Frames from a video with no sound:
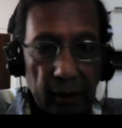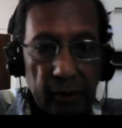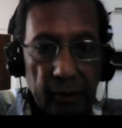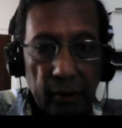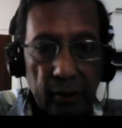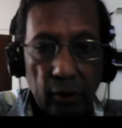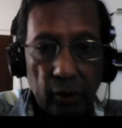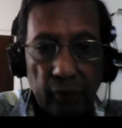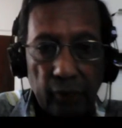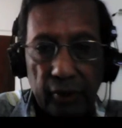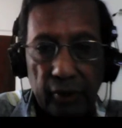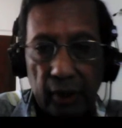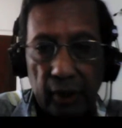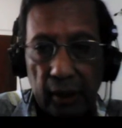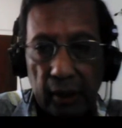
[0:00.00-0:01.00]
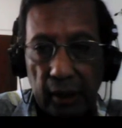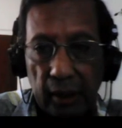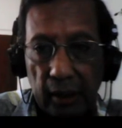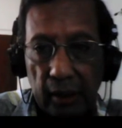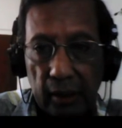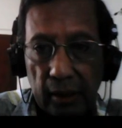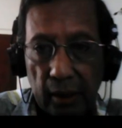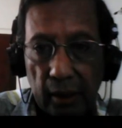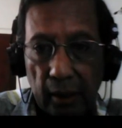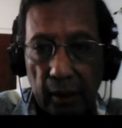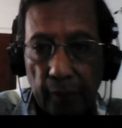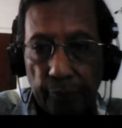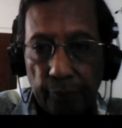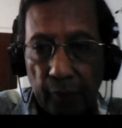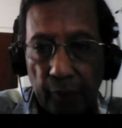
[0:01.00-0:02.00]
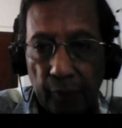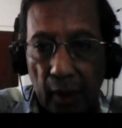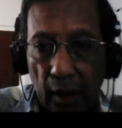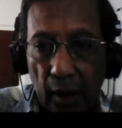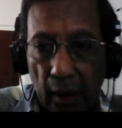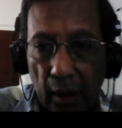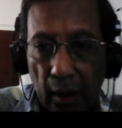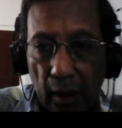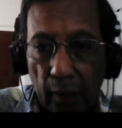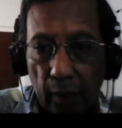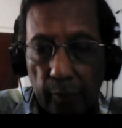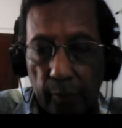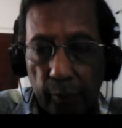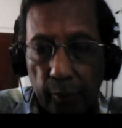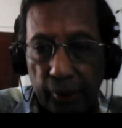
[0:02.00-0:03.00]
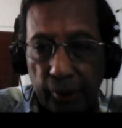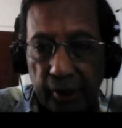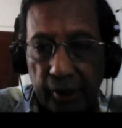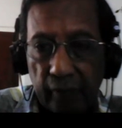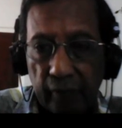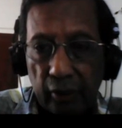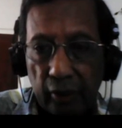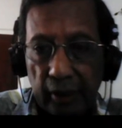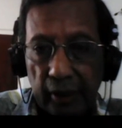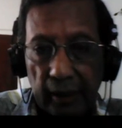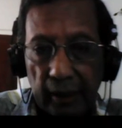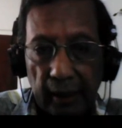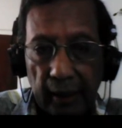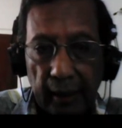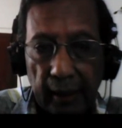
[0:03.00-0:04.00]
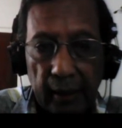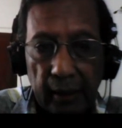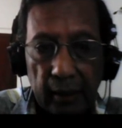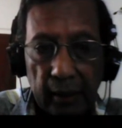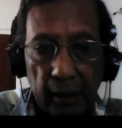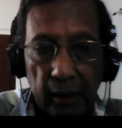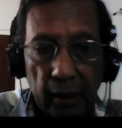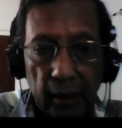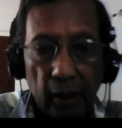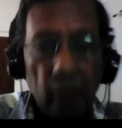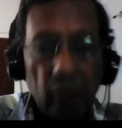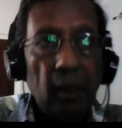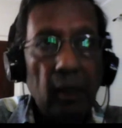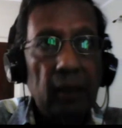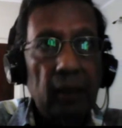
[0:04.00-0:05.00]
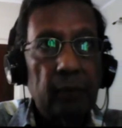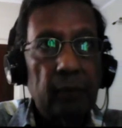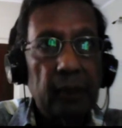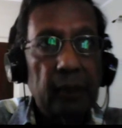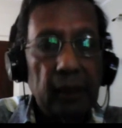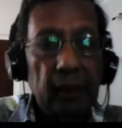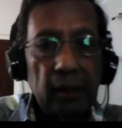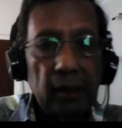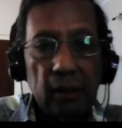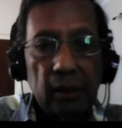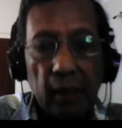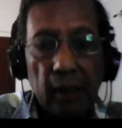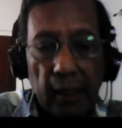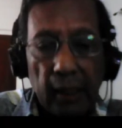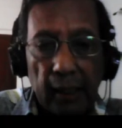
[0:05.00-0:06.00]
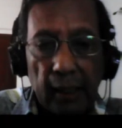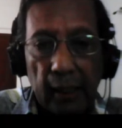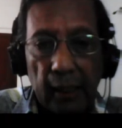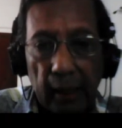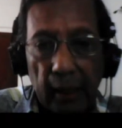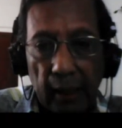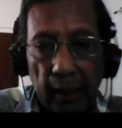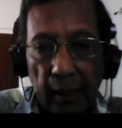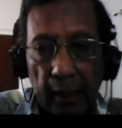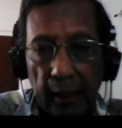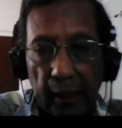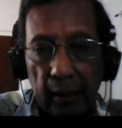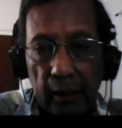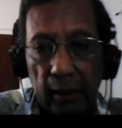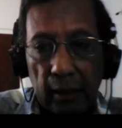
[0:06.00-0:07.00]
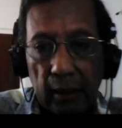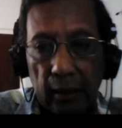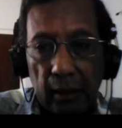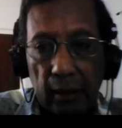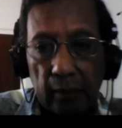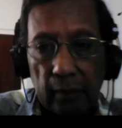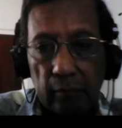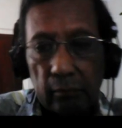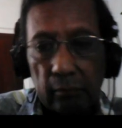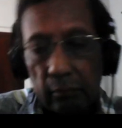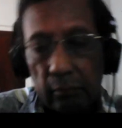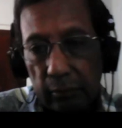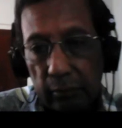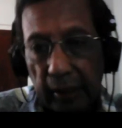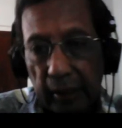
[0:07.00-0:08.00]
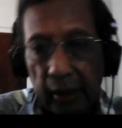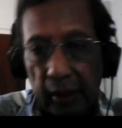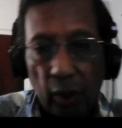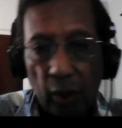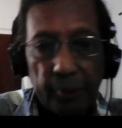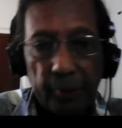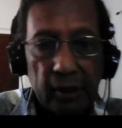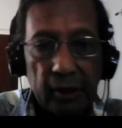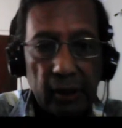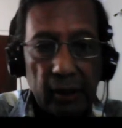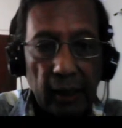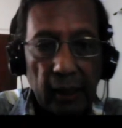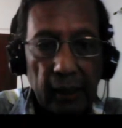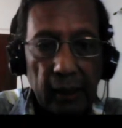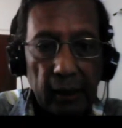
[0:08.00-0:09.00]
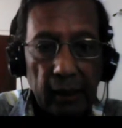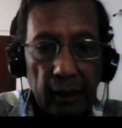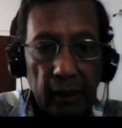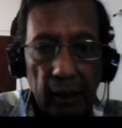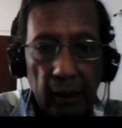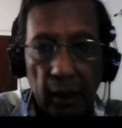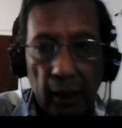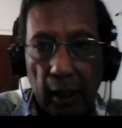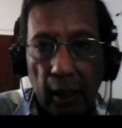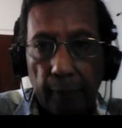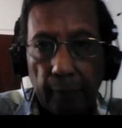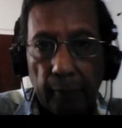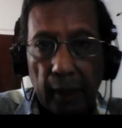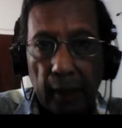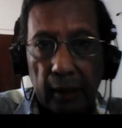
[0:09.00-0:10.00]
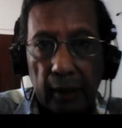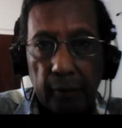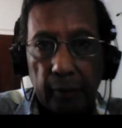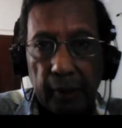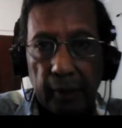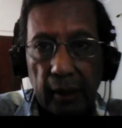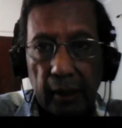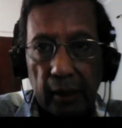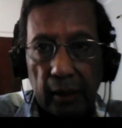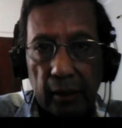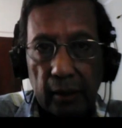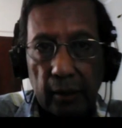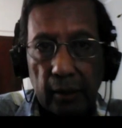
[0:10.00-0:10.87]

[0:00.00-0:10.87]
coefficient is positive, on the other hand, in down market periods, and take the opposite sign in the up market periods.